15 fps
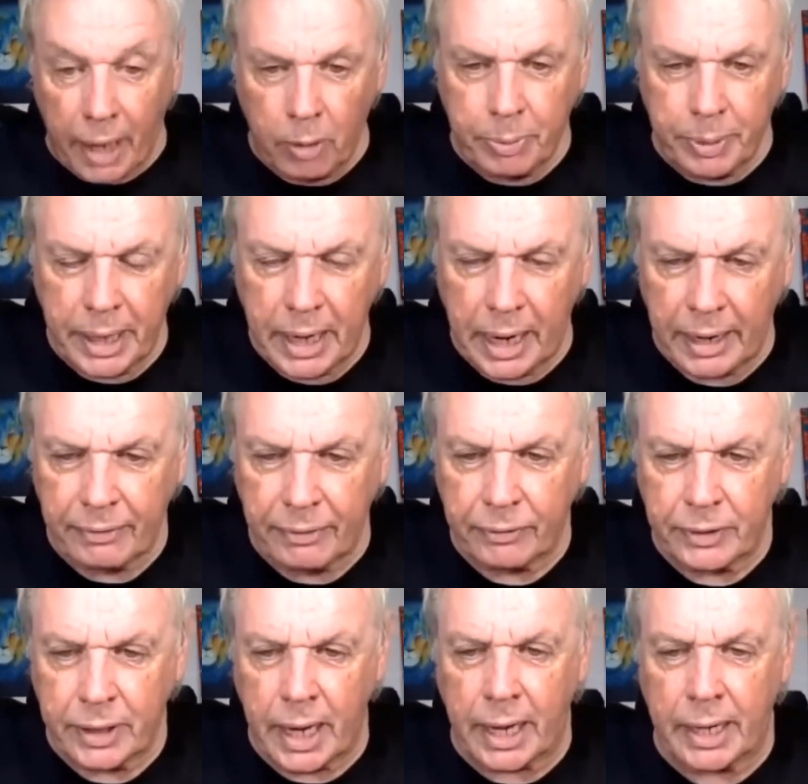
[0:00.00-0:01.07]
It opened in
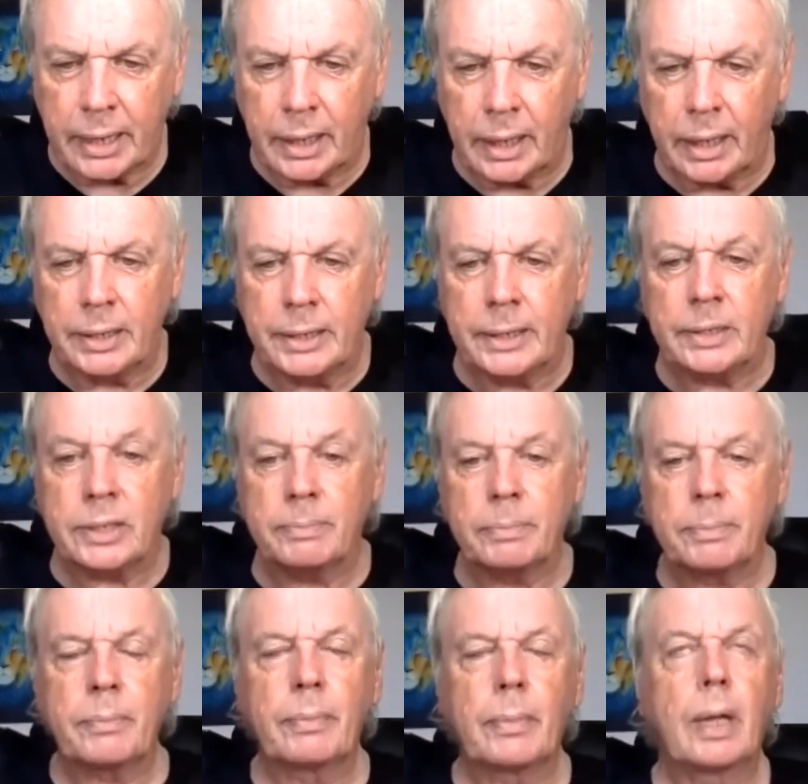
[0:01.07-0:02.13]
1958 in London,
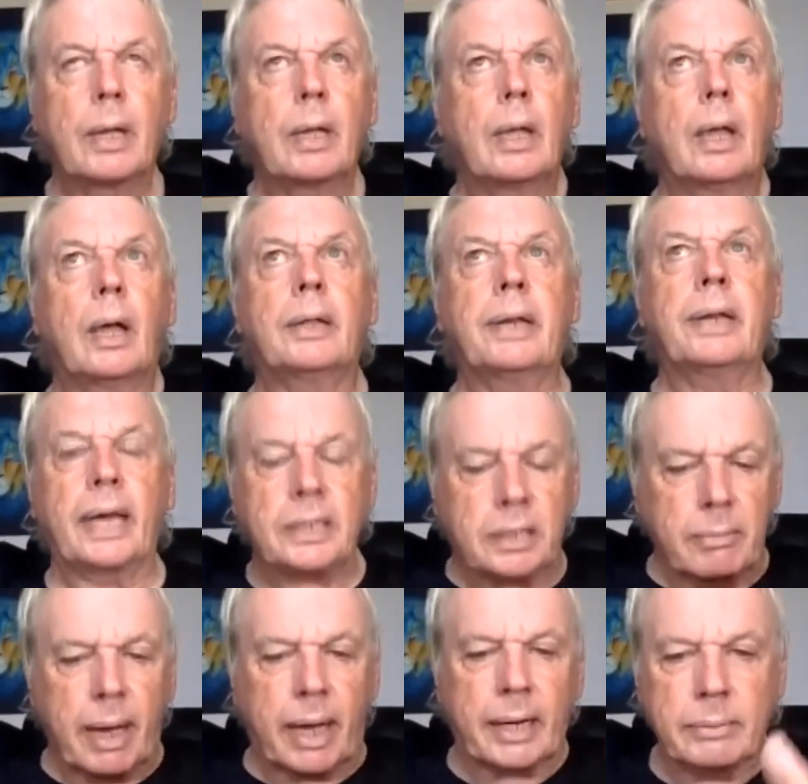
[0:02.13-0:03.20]
next
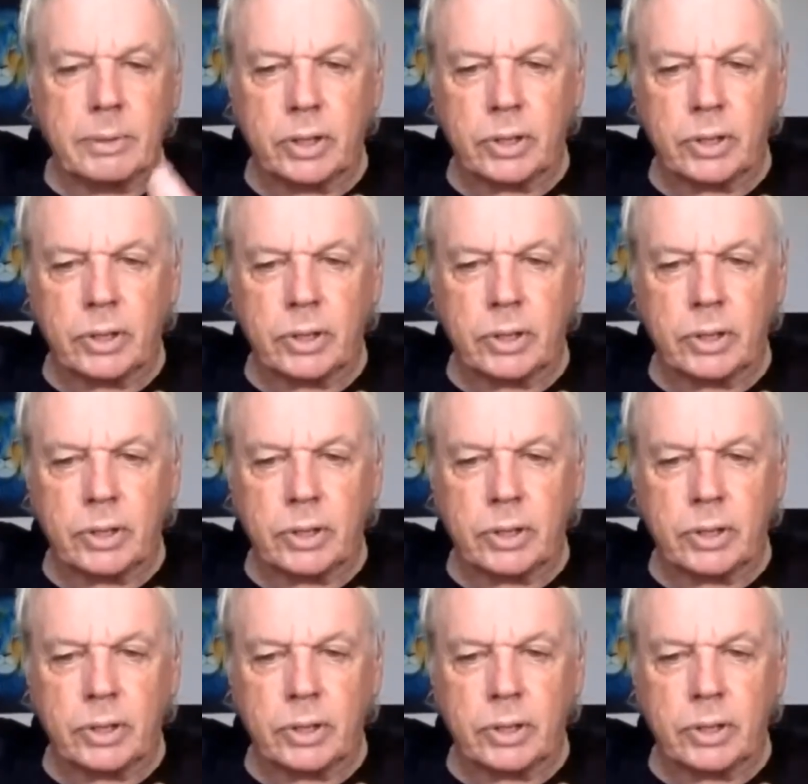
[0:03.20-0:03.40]
to Madame